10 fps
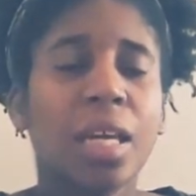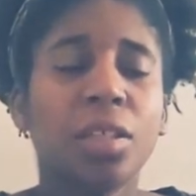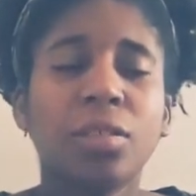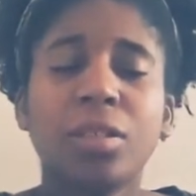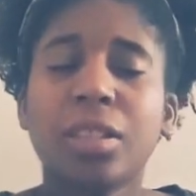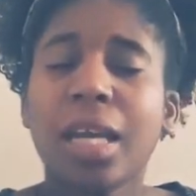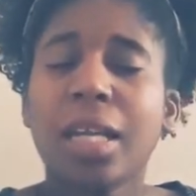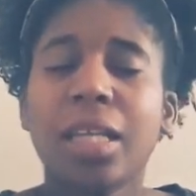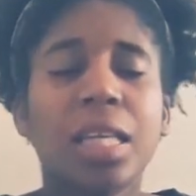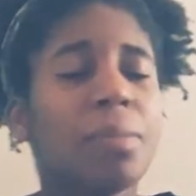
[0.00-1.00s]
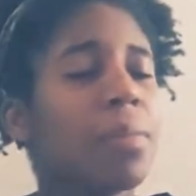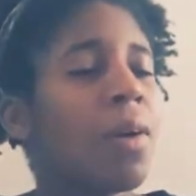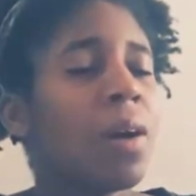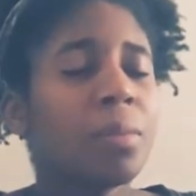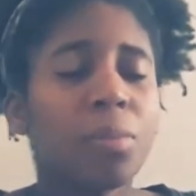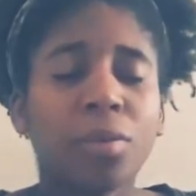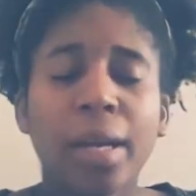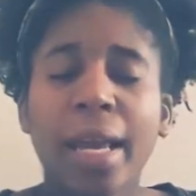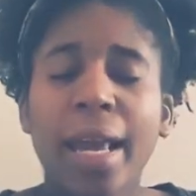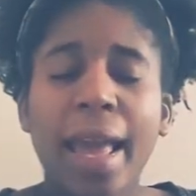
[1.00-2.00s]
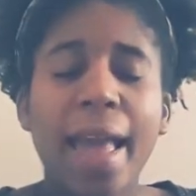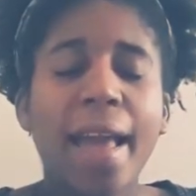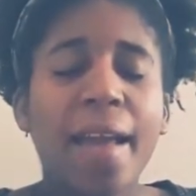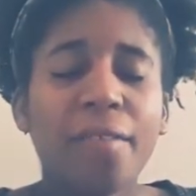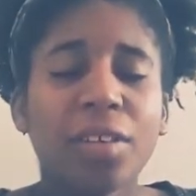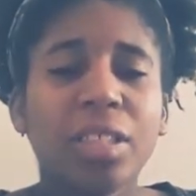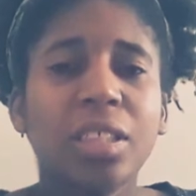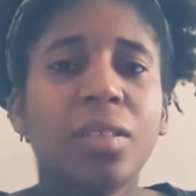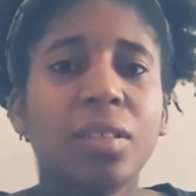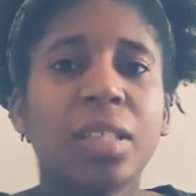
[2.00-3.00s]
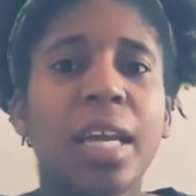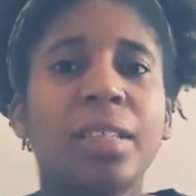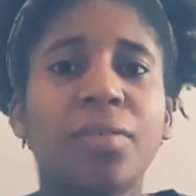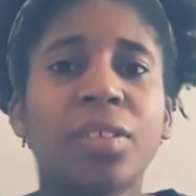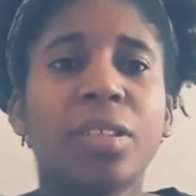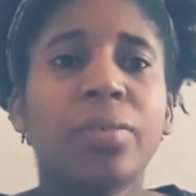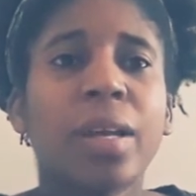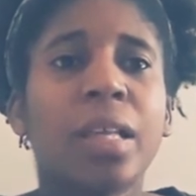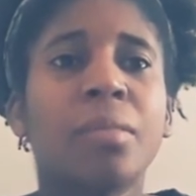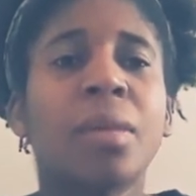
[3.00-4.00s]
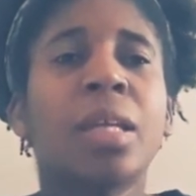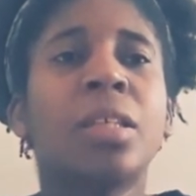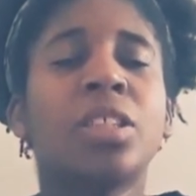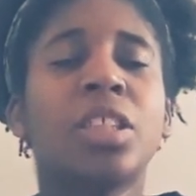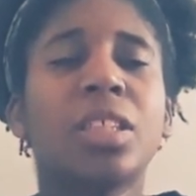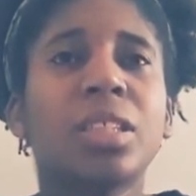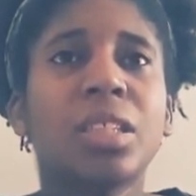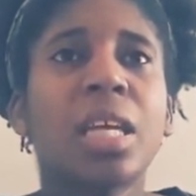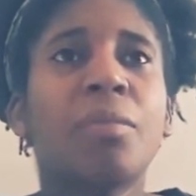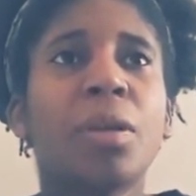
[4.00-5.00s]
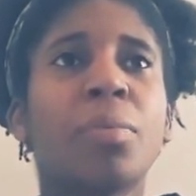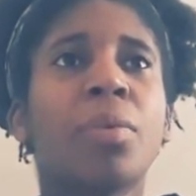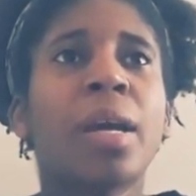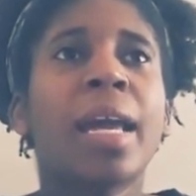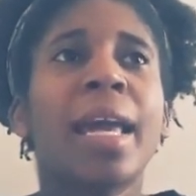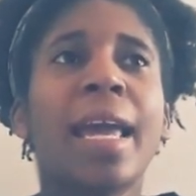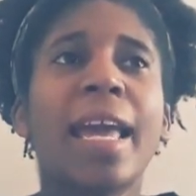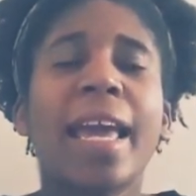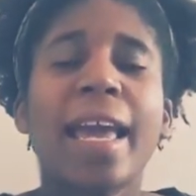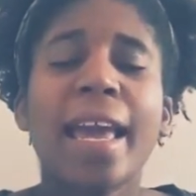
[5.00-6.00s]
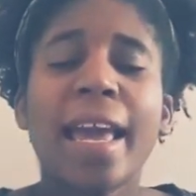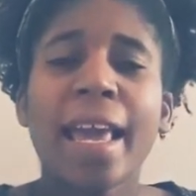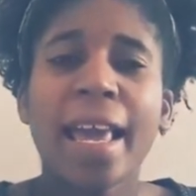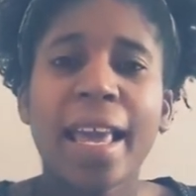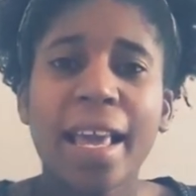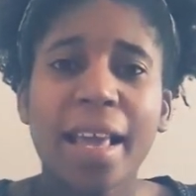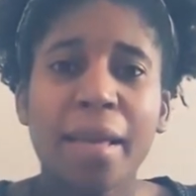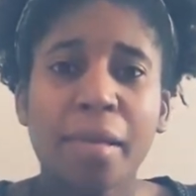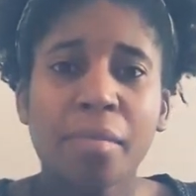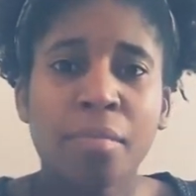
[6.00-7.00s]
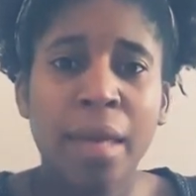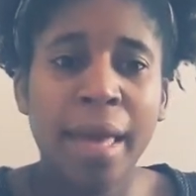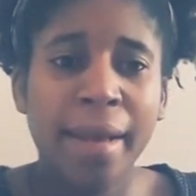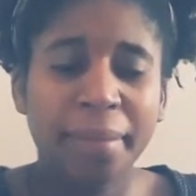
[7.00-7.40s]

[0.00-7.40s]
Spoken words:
You just got to keep on praying every single day for development. In Jesus' name we pray, amen.